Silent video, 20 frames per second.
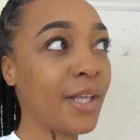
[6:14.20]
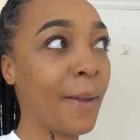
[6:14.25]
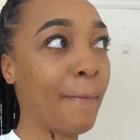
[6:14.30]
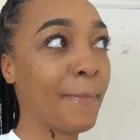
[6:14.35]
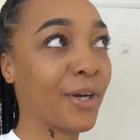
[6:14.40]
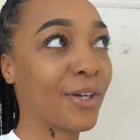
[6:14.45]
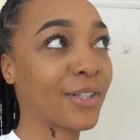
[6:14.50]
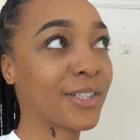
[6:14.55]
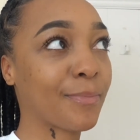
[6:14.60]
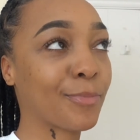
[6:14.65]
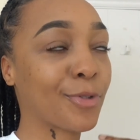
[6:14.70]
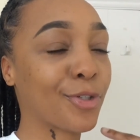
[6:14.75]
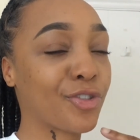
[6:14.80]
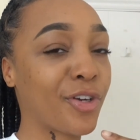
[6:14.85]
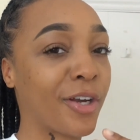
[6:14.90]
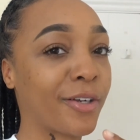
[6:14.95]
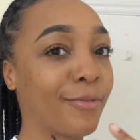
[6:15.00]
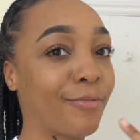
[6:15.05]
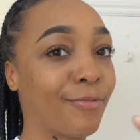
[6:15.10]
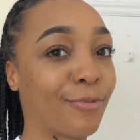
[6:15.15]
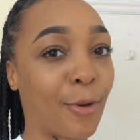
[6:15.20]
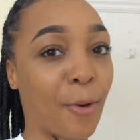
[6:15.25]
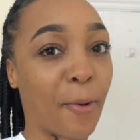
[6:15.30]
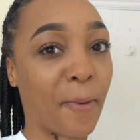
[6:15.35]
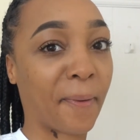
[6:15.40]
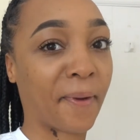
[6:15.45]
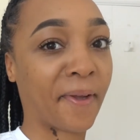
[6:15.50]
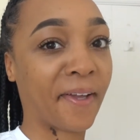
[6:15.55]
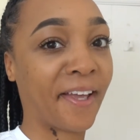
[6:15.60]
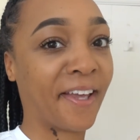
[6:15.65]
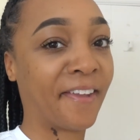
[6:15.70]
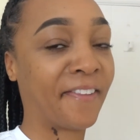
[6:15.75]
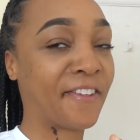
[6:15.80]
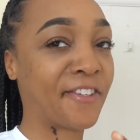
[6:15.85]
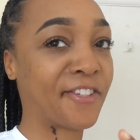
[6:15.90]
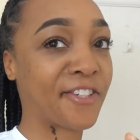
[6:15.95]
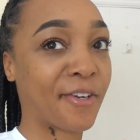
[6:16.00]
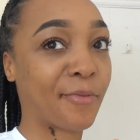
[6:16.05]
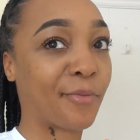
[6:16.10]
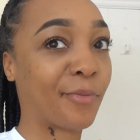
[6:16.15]
because I'm not trying to vlog in the
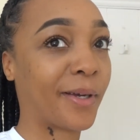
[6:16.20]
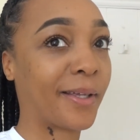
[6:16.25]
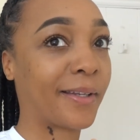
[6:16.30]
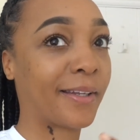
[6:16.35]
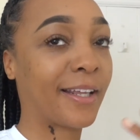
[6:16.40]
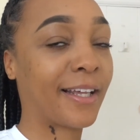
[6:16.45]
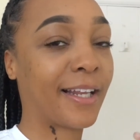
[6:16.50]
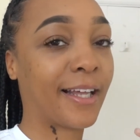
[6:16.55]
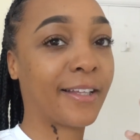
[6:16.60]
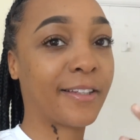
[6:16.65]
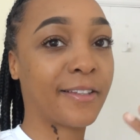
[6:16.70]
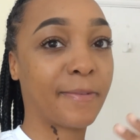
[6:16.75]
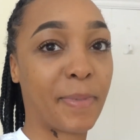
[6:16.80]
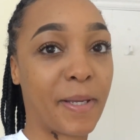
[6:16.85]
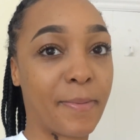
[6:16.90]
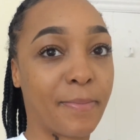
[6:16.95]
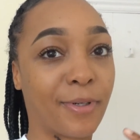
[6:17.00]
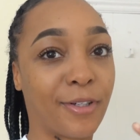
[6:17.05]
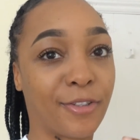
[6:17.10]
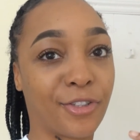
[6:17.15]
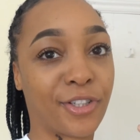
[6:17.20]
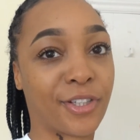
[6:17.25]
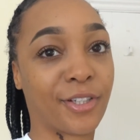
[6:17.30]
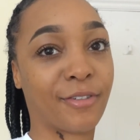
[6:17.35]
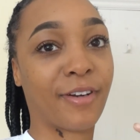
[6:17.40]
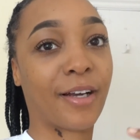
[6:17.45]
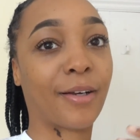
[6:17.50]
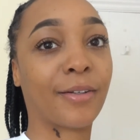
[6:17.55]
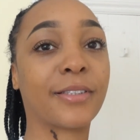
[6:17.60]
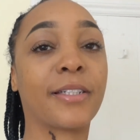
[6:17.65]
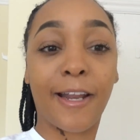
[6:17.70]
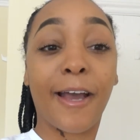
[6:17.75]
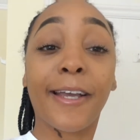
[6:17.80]
gym when like people are just around.